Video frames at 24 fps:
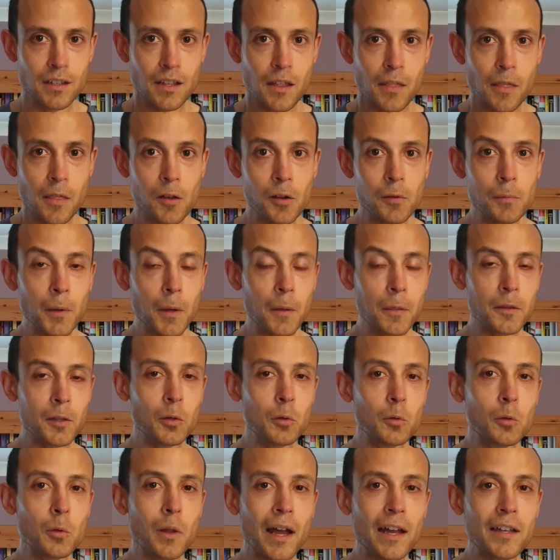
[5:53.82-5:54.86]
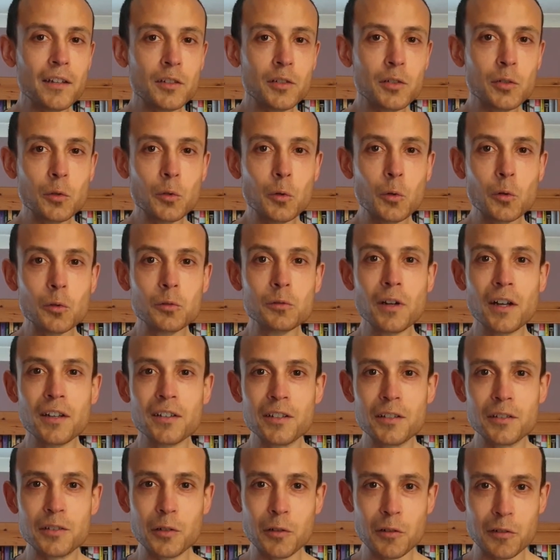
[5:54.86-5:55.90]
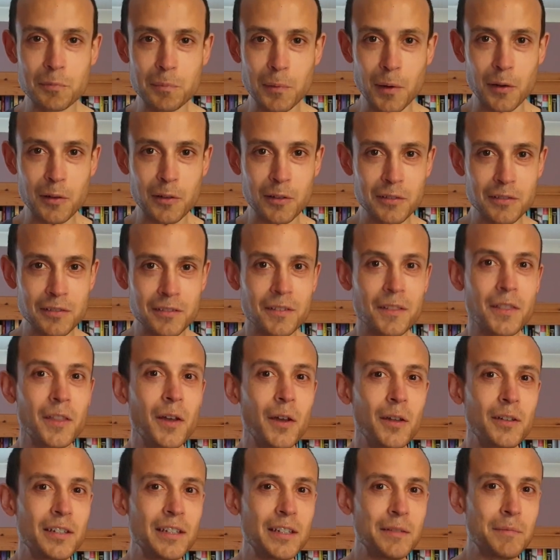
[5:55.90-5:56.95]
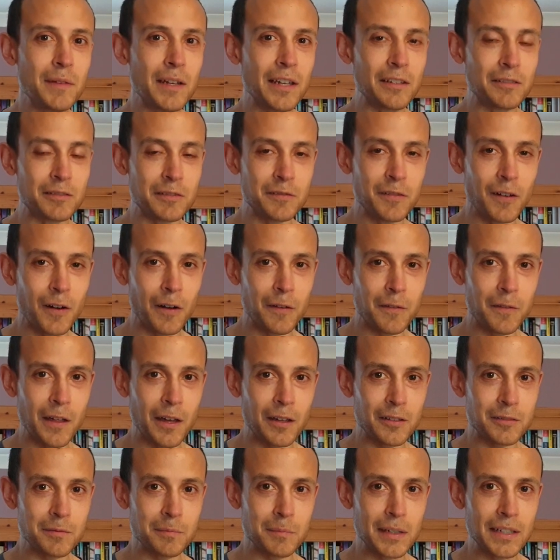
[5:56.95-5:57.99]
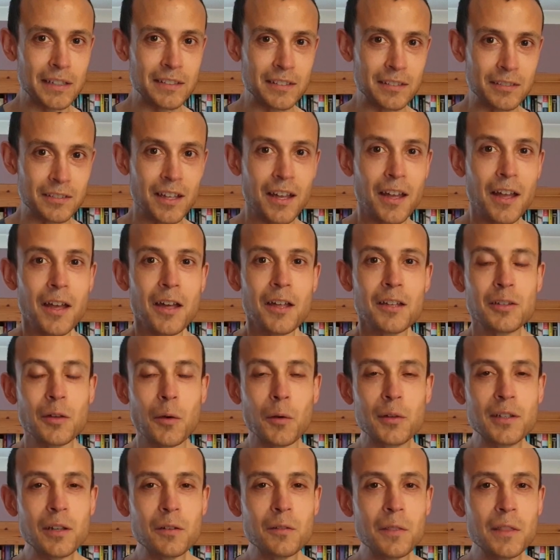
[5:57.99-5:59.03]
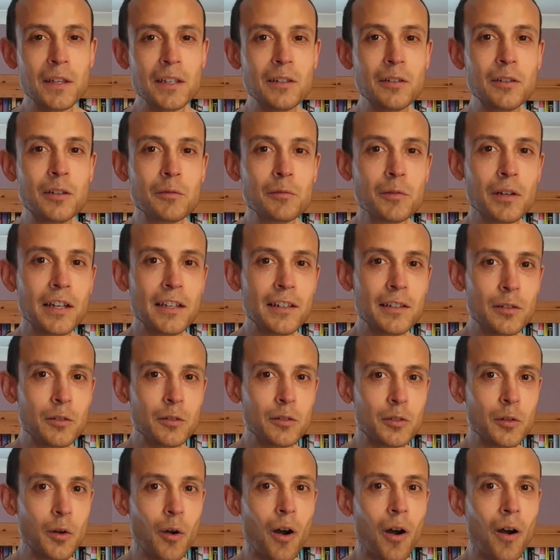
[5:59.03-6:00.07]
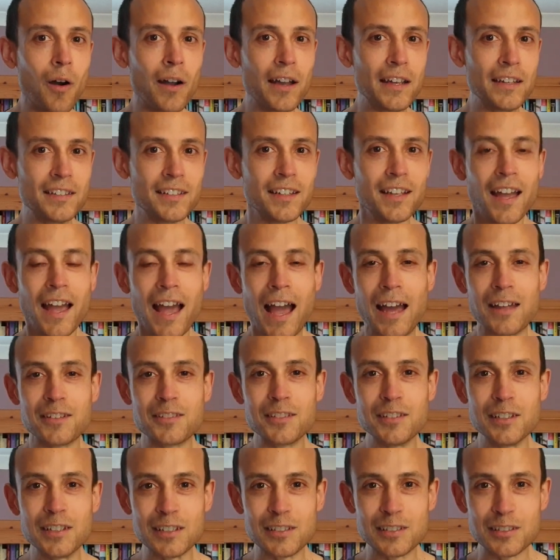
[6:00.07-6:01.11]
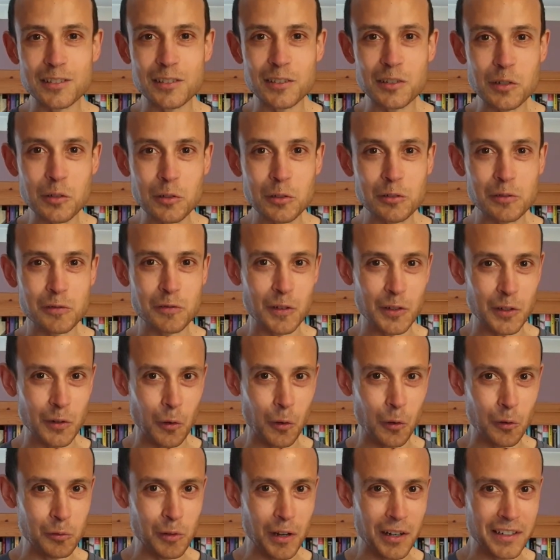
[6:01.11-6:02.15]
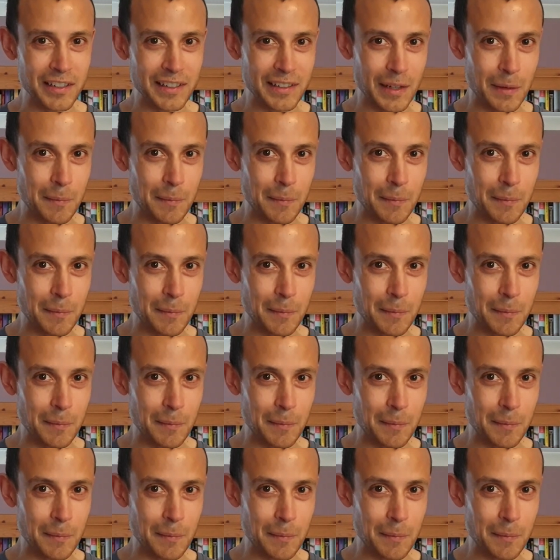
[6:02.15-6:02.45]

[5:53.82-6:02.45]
There are both tall and short runners who have broken 13 minutes for 5,000 metres, so I don't think you can really use your height as an excuse for your running